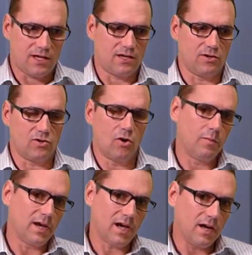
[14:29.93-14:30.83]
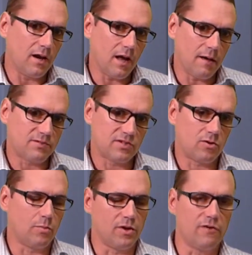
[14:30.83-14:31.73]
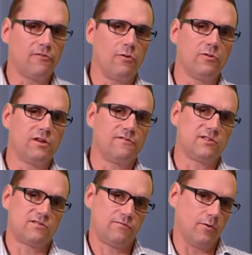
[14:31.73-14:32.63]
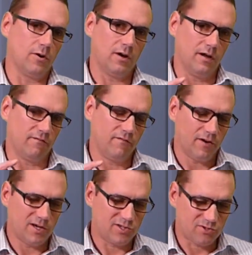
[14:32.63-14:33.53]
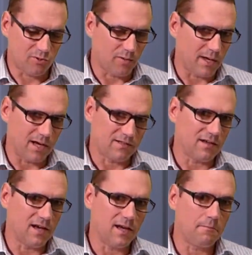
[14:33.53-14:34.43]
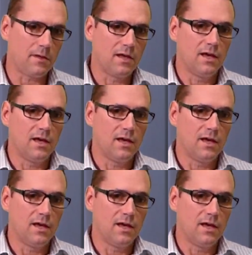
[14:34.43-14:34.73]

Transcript: I can go behind an obstacle, but only if it's for a very short amount of time,